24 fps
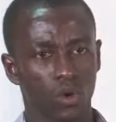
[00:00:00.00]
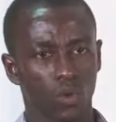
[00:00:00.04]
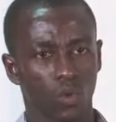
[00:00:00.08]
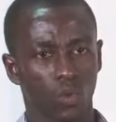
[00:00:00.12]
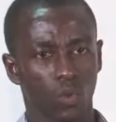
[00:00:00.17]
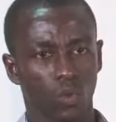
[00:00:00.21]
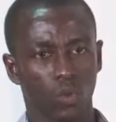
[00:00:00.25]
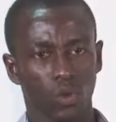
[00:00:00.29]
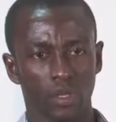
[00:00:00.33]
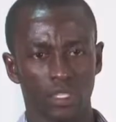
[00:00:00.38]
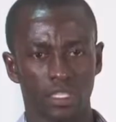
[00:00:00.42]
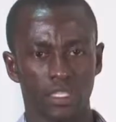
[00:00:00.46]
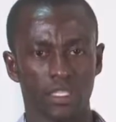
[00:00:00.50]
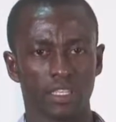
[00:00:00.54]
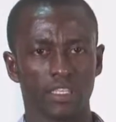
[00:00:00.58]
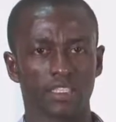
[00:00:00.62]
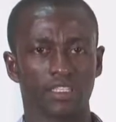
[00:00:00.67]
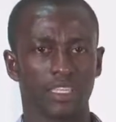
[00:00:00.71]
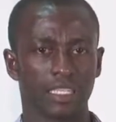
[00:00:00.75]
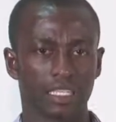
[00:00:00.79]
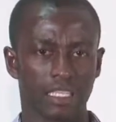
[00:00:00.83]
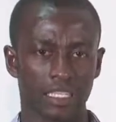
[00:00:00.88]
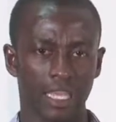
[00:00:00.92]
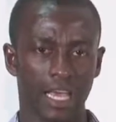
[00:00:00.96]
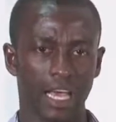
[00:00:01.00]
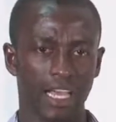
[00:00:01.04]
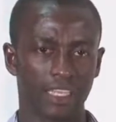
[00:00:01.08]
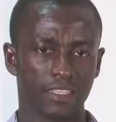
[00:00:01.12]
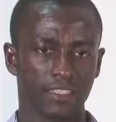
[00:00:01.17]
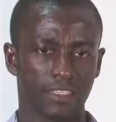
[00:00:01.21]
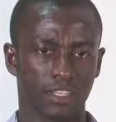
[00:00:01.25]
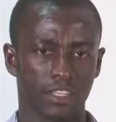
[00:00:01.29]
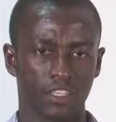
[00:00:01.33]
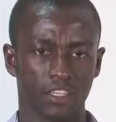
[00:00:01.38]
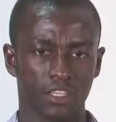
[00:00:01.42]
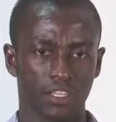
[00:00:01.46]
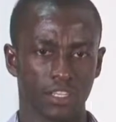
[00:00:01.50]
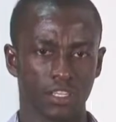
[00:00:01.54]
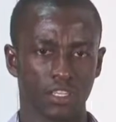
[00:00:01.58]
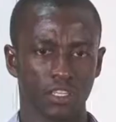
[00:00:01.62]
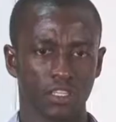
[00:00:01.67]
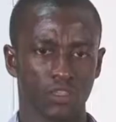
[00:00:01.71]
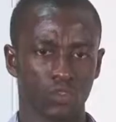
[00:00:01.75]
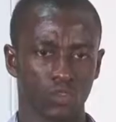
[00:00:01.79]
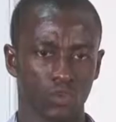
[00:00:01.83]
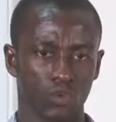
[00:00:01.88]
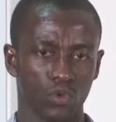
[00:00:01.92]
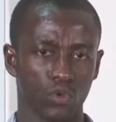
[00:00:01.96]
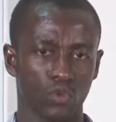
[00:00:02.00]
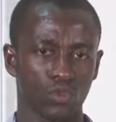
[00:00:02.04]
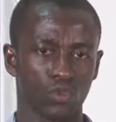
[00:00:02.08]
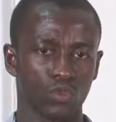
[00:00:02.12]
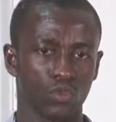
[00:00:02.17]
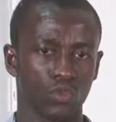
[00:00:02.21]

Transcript: what this entire session is going